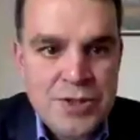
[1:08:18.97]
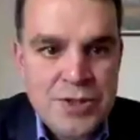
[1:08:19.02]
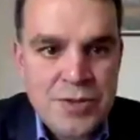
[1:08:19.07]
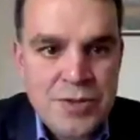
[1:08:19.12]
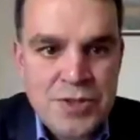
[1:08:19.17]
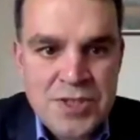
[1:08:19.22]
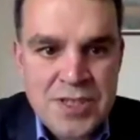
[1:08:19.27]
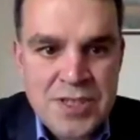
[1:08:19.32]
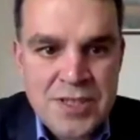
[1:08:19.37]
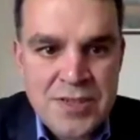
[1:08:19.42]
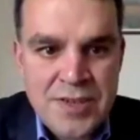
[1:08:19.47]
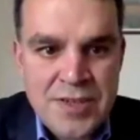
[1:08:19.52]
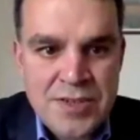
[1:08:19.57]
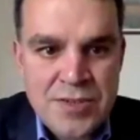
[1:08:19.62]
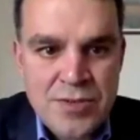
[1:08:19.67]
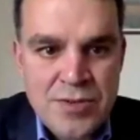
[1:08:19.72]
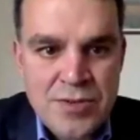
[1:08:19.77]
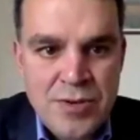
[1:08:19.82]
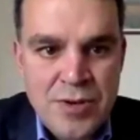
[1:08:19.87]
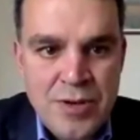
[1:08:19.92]
is addressed to
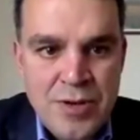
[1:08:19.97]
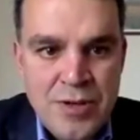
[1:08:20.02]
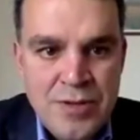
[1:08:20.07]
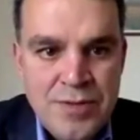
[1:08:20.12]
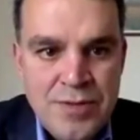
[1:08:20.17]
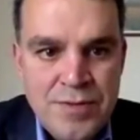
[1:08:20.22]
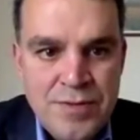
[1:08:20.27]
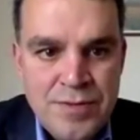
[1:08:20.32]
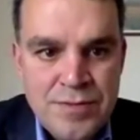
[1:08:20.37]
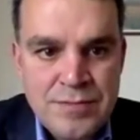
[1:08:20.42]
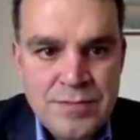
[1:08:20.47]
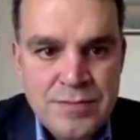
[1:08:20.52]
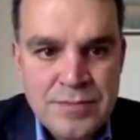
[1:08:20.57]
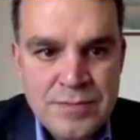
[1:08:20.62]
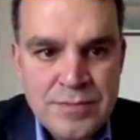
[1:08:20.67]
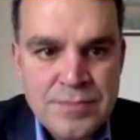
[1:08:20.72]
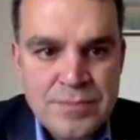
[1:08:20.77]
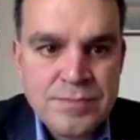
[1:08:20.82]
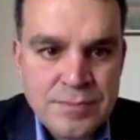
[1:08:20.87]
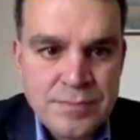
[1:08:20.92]
all
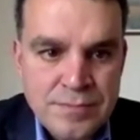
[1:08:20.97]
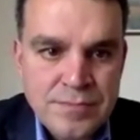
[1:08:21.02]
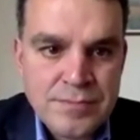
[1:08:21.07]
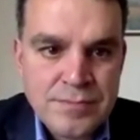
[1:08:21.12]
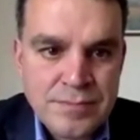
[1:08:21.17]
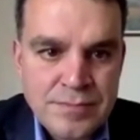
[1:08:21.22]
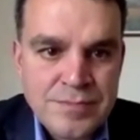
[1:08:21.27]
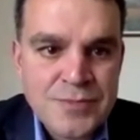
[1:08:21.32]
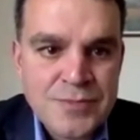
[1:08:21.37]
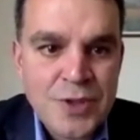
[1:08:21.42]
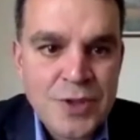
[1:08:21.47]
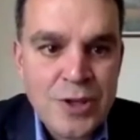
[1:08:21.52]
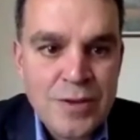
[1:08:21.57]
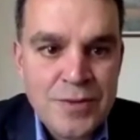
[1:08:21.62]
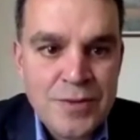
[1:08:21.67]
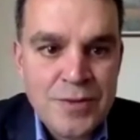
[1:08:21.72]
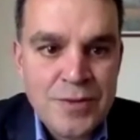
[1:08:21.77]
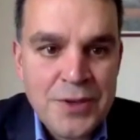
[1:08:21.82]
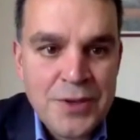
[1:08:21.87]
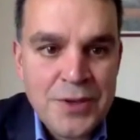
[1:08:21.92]
of
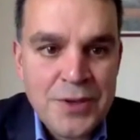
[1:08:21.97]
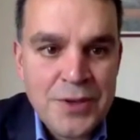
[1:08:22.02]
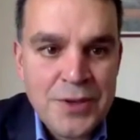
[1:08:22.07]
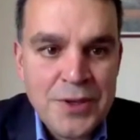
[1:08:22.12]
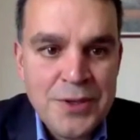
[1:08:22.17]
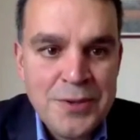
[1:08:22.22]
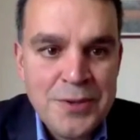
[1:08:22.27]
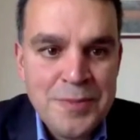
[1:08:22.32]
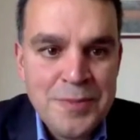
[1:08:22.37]
you.